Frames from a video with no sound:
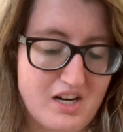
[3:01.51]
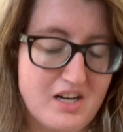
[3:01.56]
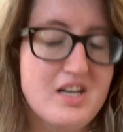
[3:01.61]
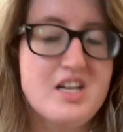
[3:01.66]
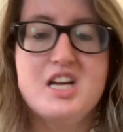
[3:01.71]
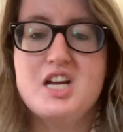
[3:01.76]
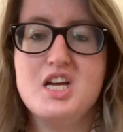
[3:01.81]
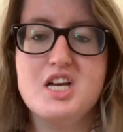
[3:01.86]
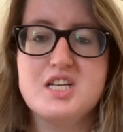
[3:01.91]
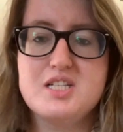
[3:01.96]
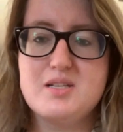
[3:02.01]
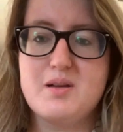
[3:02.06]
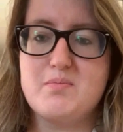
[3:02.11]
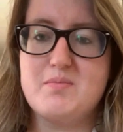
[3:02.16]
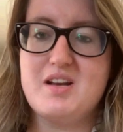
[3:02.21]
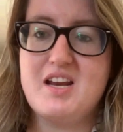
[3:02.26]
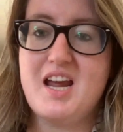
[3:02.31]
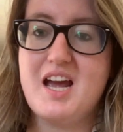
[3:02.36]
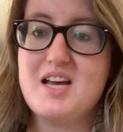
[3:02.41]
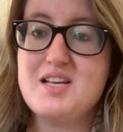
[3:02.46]
where
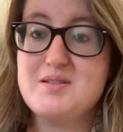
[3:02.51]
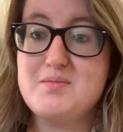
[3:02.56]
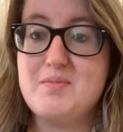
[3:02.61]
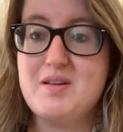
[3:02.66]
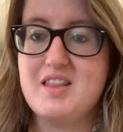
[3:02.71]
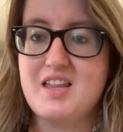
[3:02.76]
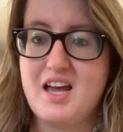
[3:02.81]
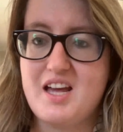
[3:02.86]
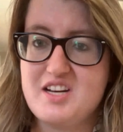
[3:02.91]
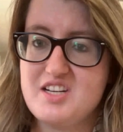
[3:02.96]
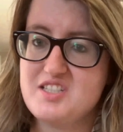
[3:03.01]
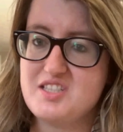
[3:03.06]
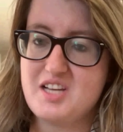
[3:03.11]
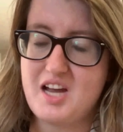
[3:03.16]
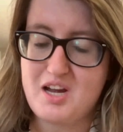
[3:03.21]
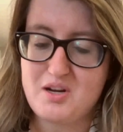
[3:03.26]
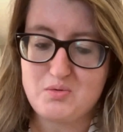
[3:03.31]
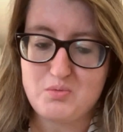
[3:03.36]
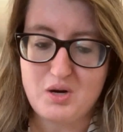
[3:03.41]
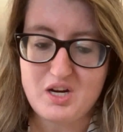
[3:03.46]
somebody asked me that
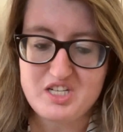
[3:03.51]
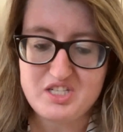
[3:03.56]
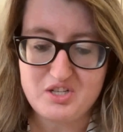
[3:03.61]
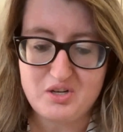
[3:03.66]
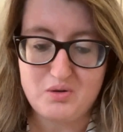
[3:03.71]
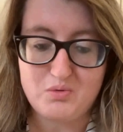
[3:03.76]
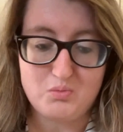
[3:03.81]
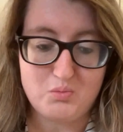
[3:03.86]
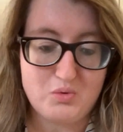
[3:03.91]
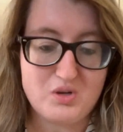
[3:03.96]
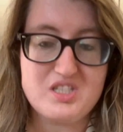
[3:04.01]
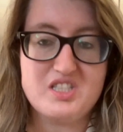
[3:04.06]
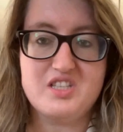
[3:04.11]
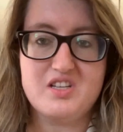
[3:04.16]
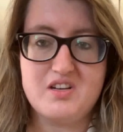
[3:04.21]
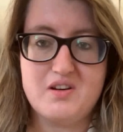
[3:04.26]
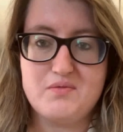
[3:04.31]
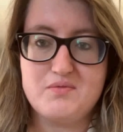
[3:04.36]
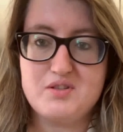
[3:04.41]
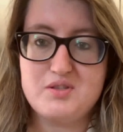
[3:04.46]
exact question: what's
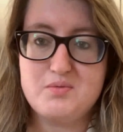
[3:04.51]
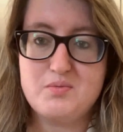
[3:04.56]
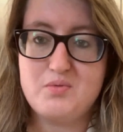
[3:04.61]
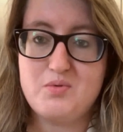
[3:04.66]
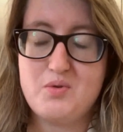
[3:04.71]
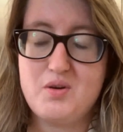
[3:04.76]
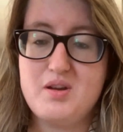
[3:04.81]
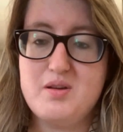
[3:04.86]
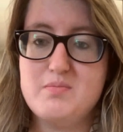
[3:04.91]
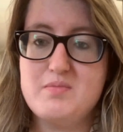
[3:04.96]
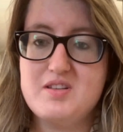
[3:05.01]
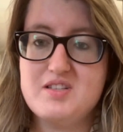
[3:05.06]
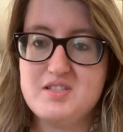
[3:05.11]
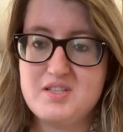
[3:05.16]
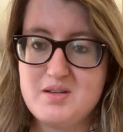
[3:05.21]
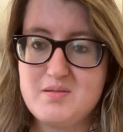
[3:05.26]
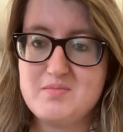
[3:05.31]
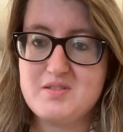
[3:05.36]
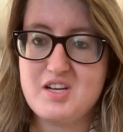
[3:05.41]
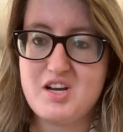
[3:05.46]
the difference between
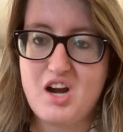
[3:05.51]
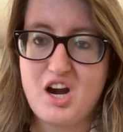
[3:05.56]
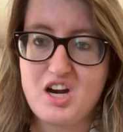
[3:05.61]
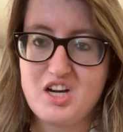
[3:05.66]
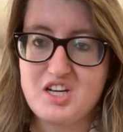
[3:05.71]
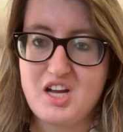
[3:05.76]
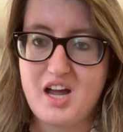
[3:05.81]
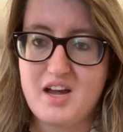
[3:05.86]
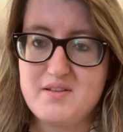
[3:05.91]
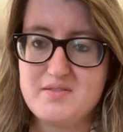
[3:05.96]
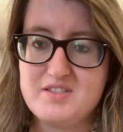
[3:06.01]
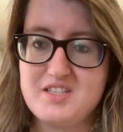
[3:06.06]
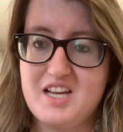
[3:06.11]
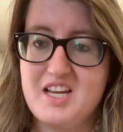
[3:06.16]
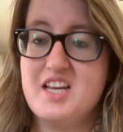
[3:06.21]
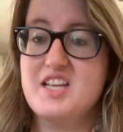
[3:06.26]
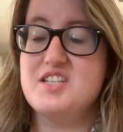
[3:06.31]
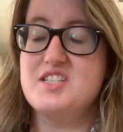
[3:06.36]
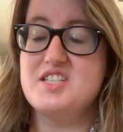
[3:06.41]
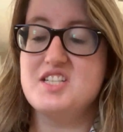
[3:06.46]
museums and archives?
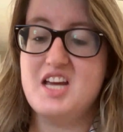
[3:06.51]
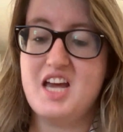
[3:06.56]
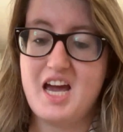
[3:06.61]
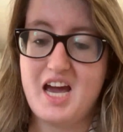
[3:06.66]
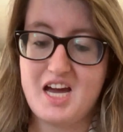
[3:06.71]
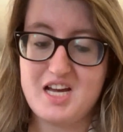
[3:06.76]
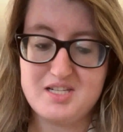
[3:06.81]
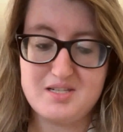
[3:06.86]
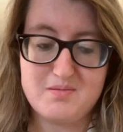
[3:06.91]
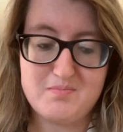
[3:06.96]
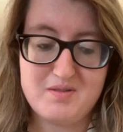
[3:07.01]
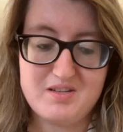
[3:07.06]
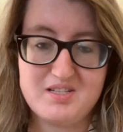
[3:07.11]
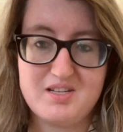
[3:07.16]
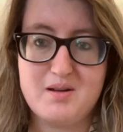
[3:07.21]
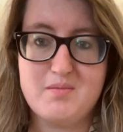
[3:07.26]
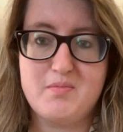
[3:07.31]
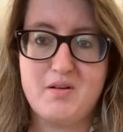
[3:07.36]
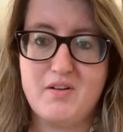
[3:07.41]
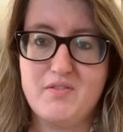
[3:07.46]
And as a
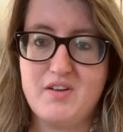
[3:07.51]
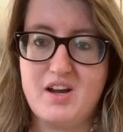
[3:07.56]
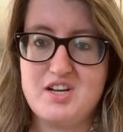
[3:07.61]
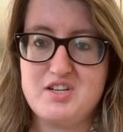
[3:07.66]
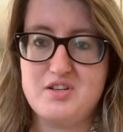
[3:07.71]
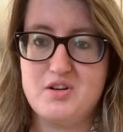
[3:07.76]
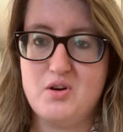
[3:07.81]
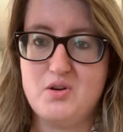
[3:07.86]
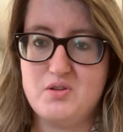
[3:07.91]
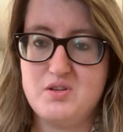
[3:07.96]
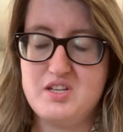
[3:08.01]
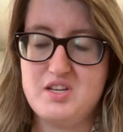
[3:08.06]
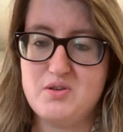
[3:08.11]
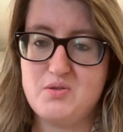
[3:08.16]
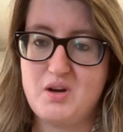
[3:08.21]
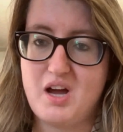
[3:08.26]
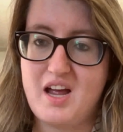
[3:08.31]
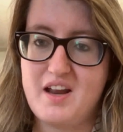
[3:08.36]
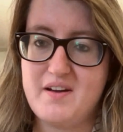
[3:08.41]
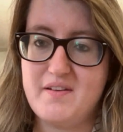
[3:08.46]
museum professional,
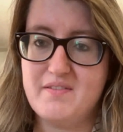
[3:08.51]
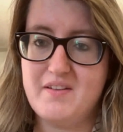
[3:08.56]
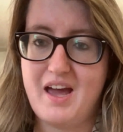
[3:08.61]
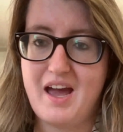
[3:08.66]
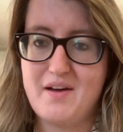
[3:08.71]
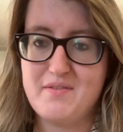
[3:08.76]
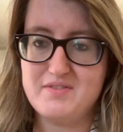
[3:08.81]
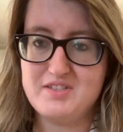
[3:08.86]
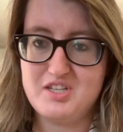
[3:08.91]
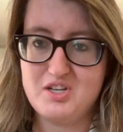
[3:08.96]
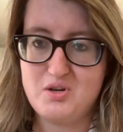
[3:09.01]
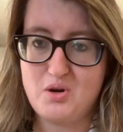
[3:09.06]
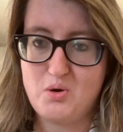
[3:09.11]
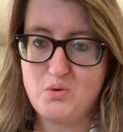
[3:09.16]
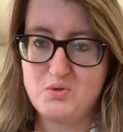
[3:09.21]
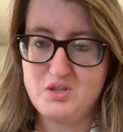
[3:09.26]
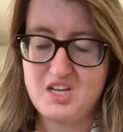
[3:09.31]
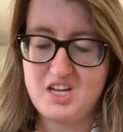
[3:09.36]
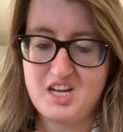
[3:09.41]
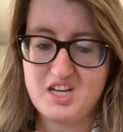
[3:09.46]
you kind of have to
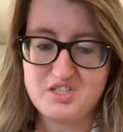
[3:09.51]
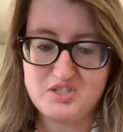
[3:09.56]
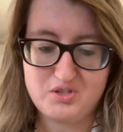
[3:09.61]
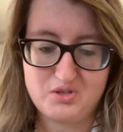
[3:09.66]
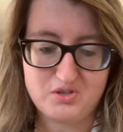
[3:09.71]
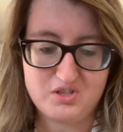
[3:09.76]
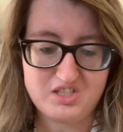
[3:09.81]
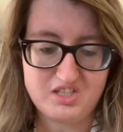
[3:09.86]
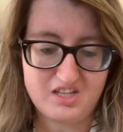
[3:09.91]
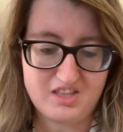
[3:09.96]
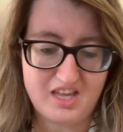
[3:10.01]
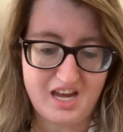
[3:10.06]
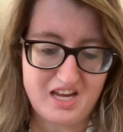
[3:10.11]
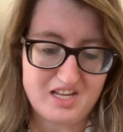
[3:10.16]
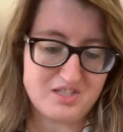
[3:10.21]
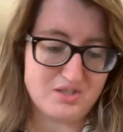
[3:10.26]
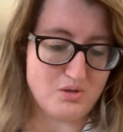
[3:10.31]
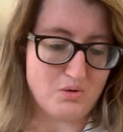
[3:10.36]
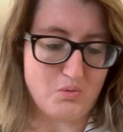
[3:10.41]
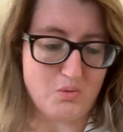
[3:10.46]
know the answers to
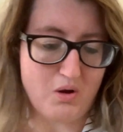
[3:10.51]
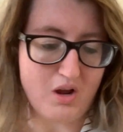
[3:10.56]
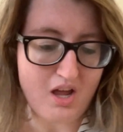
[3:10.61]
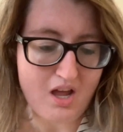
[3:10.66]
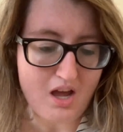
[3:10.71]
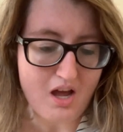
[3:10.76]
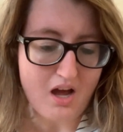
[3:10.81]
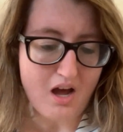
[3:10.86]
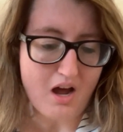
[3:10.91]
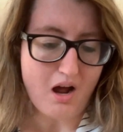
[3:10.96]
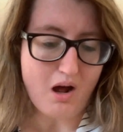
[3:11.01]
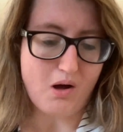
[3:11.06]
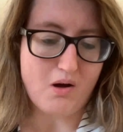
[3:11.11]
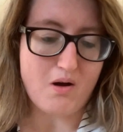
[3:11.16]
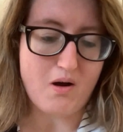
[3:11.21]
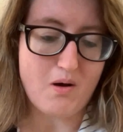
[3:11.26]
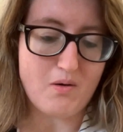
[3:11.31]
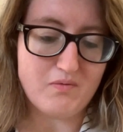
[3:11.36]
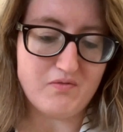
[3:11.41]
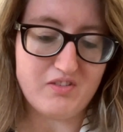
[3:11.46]
that. So I'll
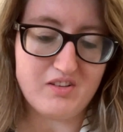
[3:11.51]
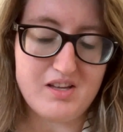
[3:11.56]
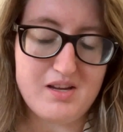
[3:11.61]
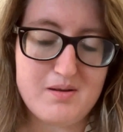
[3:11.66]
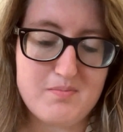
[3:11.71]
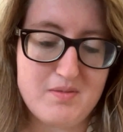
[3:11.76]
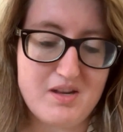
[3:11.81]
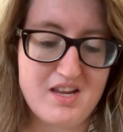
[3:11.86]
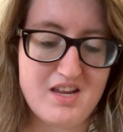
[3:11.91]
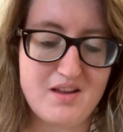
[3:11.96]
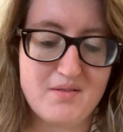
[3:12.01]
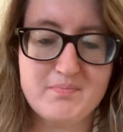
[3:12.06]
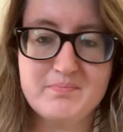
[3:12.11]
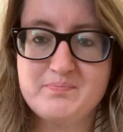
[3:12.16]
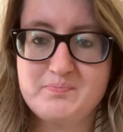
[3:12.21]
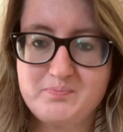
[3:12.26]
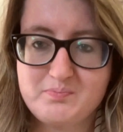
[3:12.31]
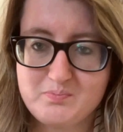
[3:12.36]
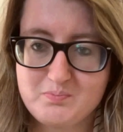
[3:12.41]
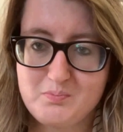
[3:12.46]
hopefully be
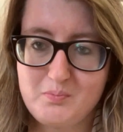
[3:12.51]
